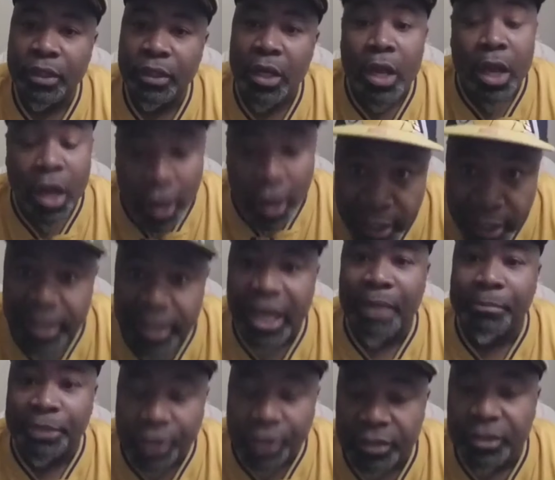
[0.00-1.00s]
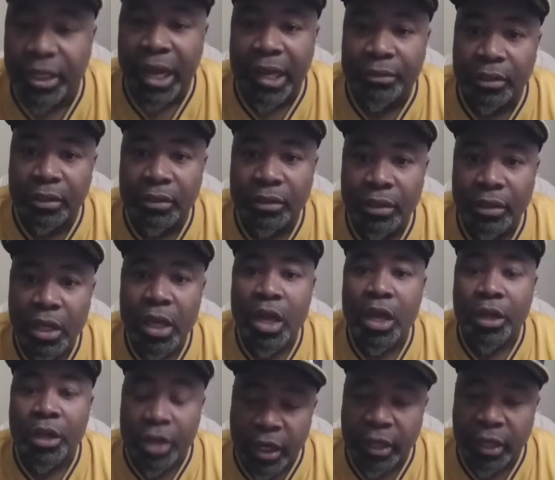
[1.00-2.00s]
A good name is good character.
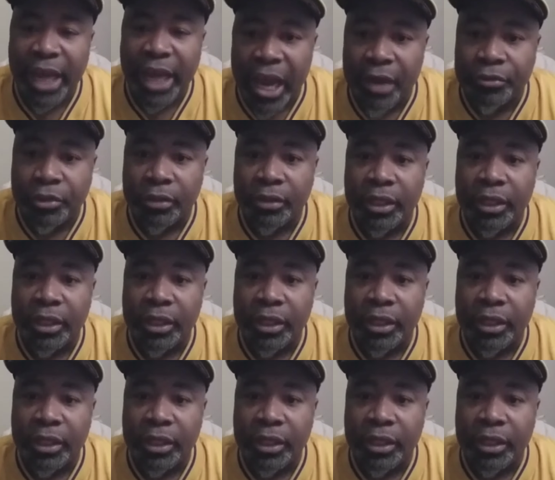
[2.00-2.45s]
Good character